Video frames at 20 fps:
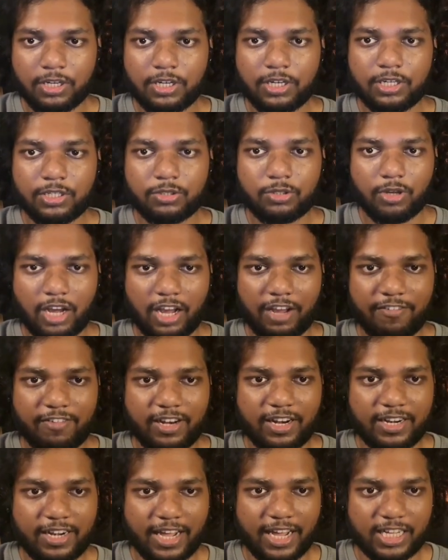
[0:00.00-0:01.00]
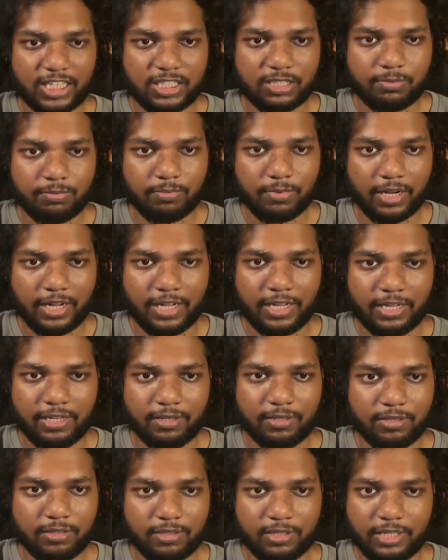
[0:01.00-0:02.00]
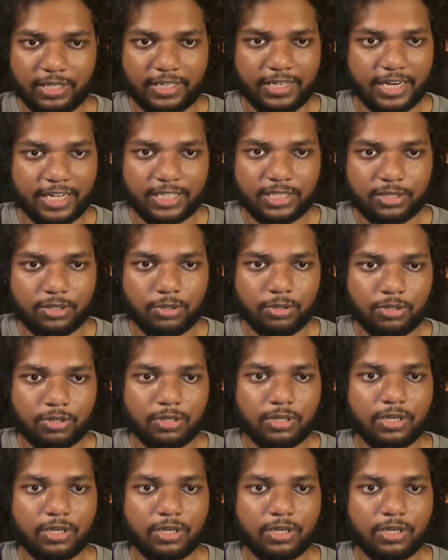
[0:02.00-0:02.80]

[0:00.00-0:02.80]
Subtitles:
So will attach the test store,